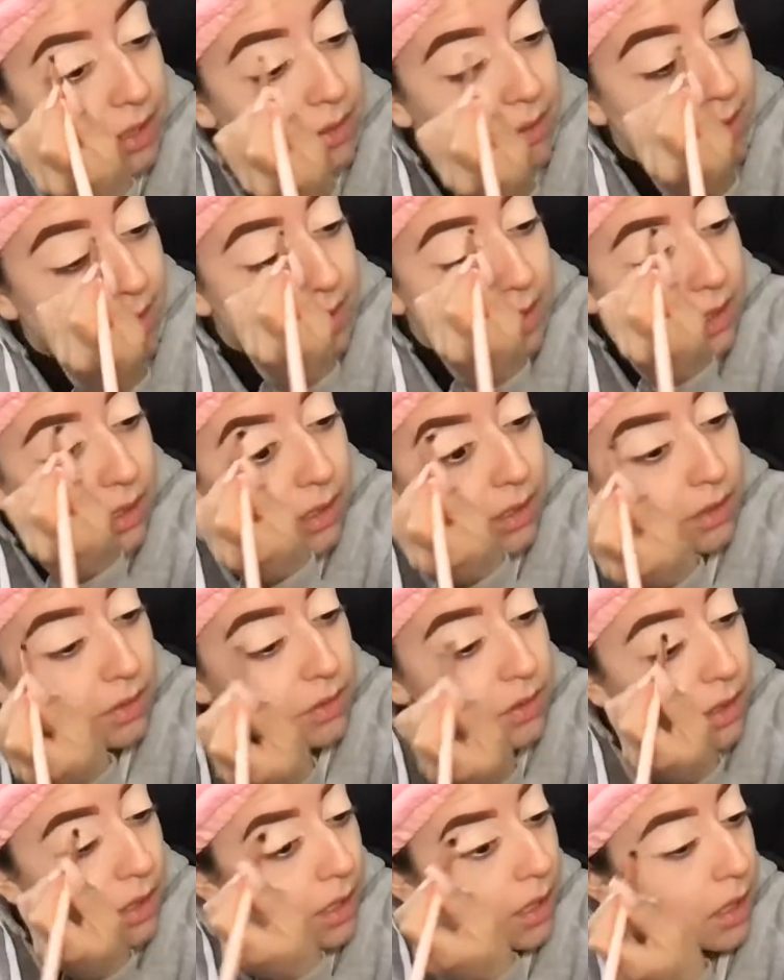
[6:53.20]
guys could
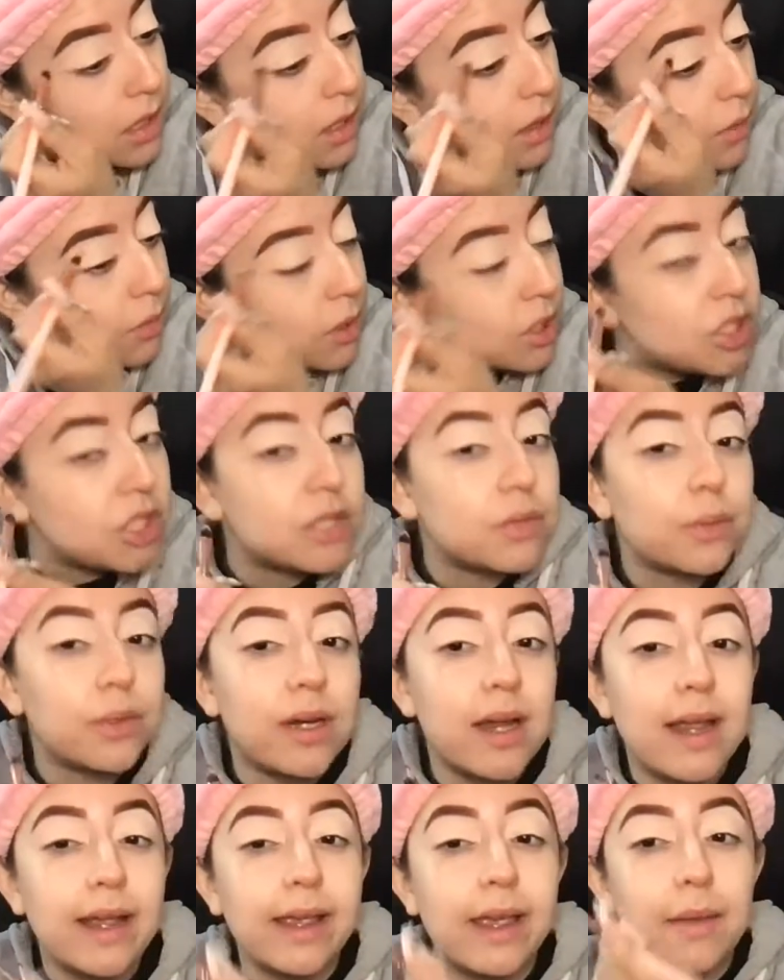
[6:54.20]
use, which is where
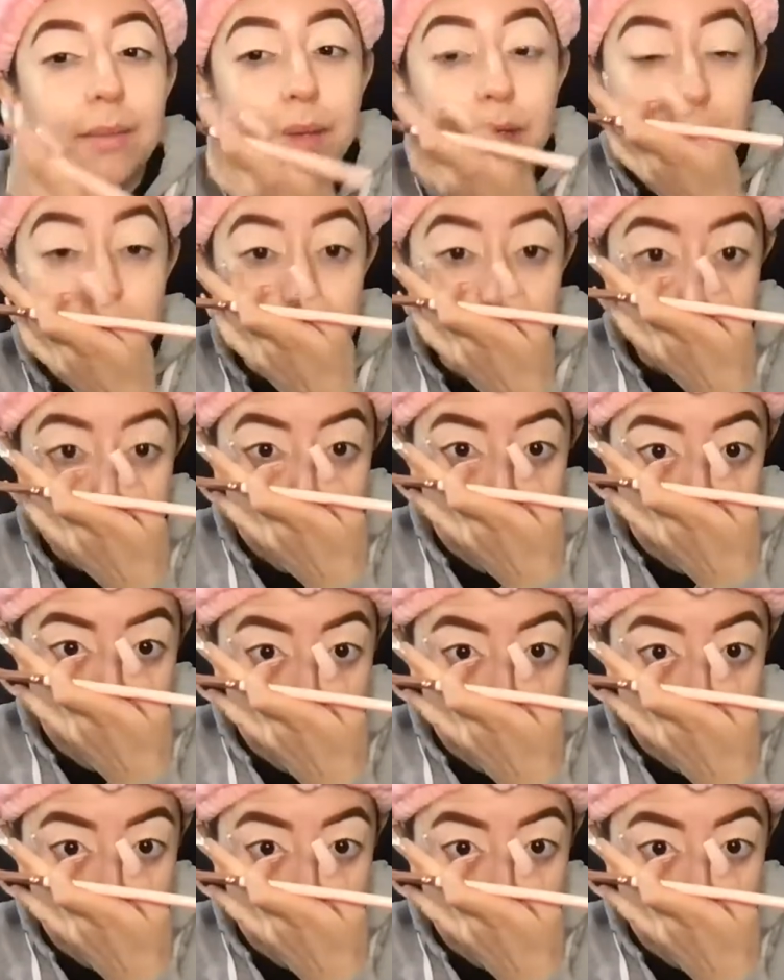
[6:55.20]
I get my music